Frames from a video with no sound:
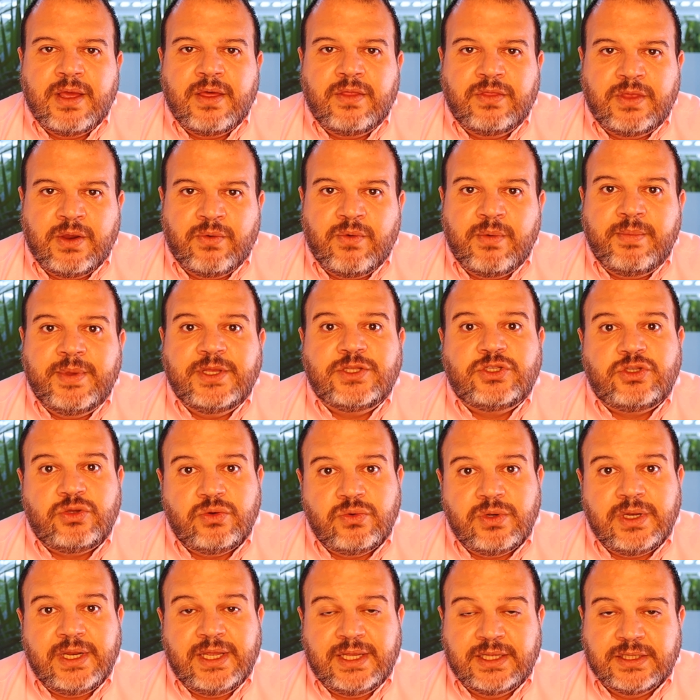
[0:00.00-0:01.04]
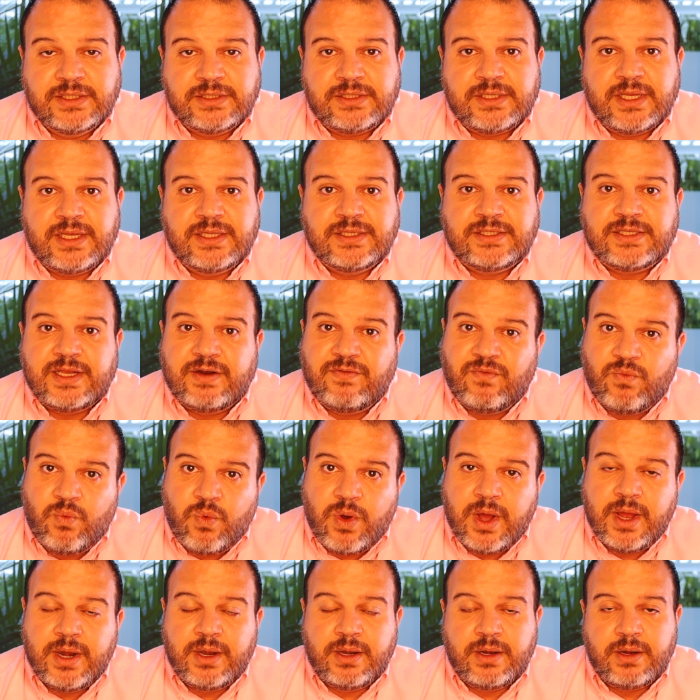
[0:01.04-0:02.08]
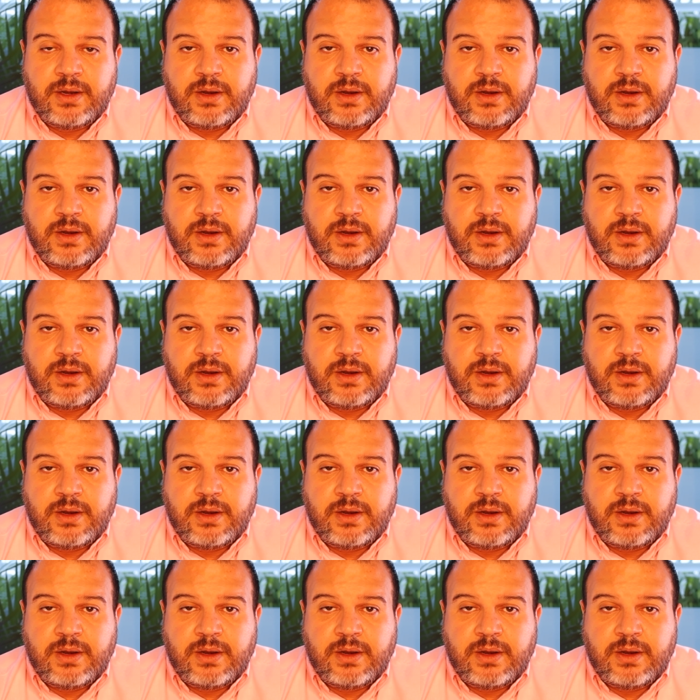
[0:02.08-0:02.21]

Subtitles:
there will be 2 liens instead of 1